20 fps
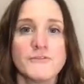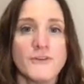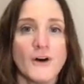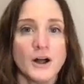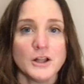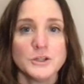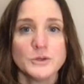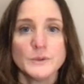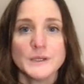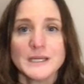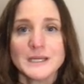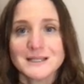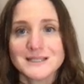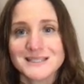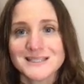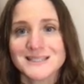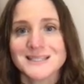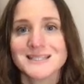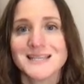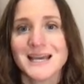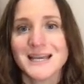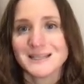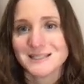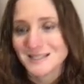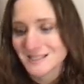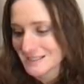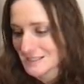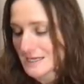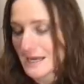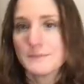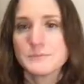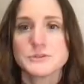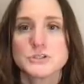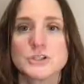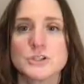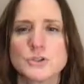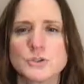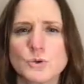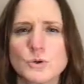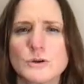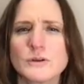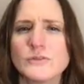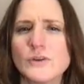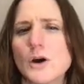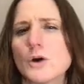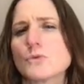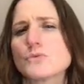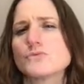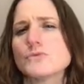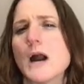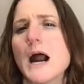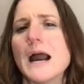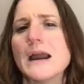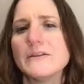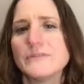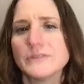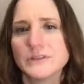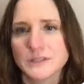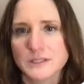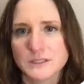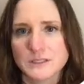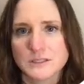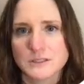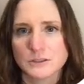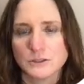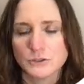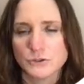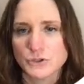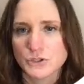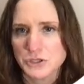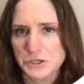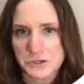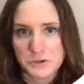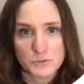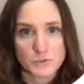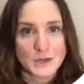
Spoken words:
following a set steps to sort of arrive at the solution,